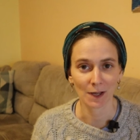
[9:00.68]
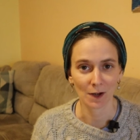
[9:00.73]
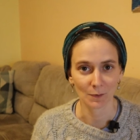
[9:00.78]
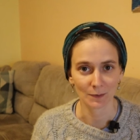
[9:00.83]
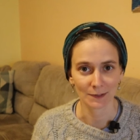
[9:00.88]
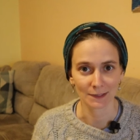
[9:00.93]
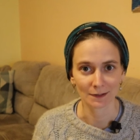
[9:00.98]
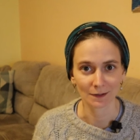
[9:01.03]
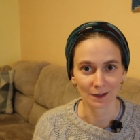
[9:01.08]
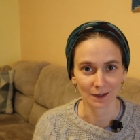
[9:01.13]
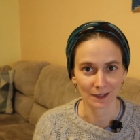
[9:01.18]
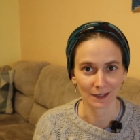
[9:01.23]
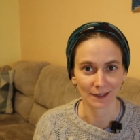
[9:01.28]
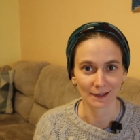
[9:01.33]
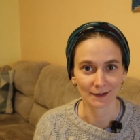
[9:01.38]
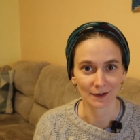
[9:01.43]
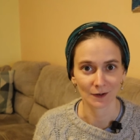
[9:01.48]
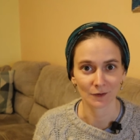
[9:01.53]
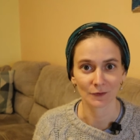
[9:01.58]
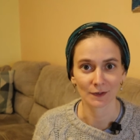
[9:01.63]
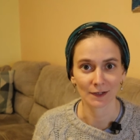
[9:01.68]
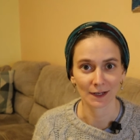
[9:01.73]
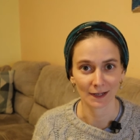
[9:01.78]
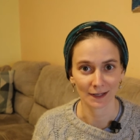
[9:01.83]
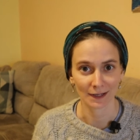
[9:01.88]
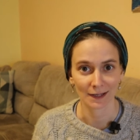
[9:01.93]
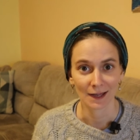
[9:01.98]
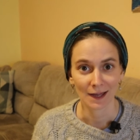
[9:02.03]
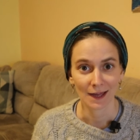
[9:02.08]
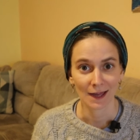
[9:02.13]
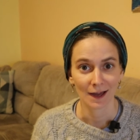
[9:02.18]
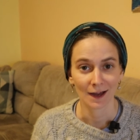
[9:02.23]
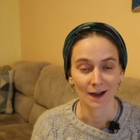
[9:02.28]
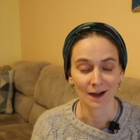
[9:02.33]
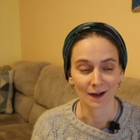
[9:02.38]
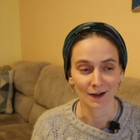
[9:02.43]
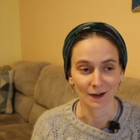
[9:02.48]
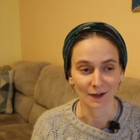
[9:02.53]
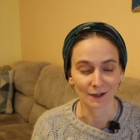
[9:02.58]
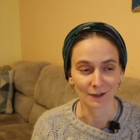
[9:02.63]
week I was lucky enough and I
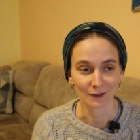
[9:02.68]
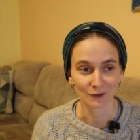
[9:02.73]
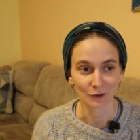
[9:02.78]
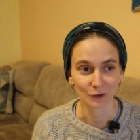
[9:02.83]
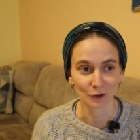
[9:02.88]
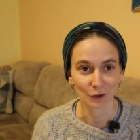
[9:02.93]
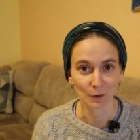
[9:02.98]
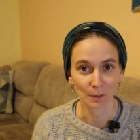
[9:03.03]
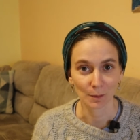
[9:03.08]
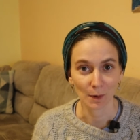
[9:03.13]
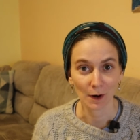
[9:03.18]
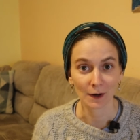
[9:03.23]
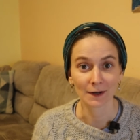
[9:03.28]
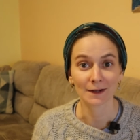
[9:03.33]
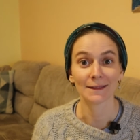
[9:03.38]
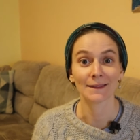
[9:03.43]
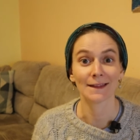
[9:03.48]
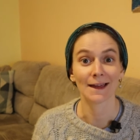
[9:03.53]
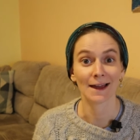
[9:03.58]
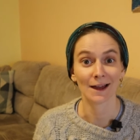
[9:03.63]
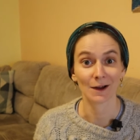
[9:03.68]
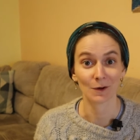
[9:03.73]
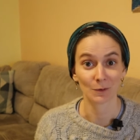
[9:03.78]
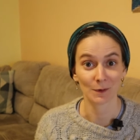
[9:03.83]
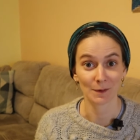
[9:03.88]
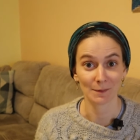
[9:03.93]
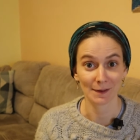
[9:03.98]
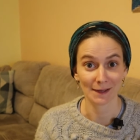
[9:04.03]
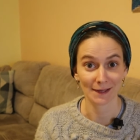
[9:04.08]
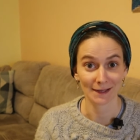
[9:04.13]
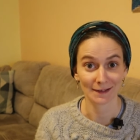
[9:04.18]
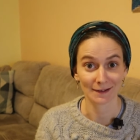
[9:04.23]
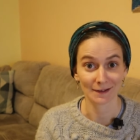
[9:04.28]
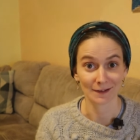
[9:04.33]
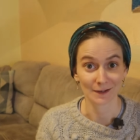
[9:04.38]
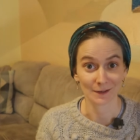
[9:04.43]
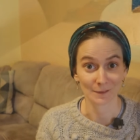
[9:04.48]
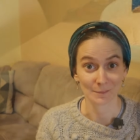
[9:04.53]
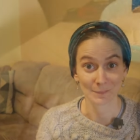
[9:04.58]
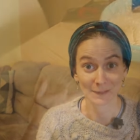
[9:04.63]
uh, took part in that. We made
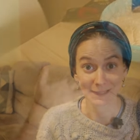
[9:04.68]
a